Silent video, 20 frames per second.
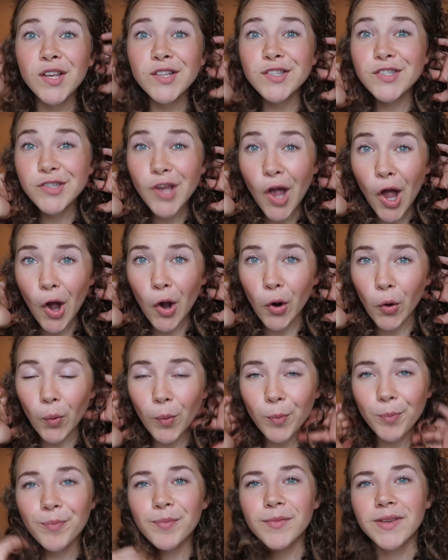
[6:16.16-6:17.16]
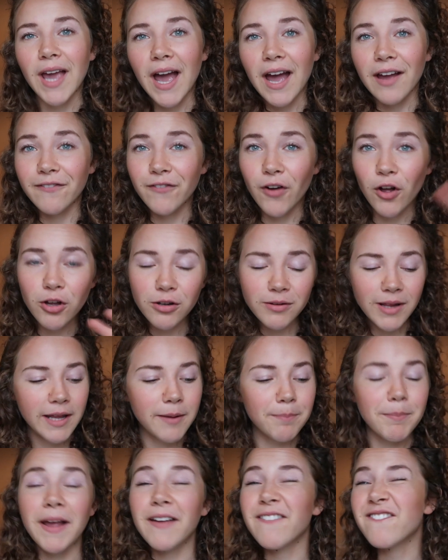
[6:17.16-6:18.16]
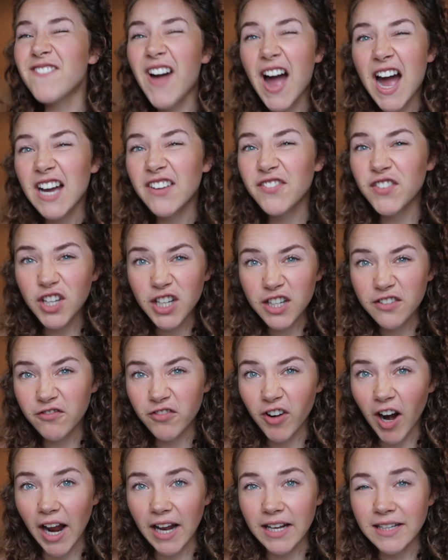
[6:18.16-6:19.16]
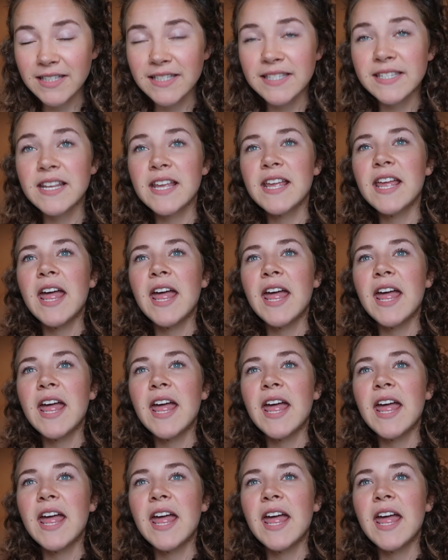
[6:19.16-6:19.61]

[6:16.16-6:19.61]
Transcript: So yeah, I followed like my 5 good friends,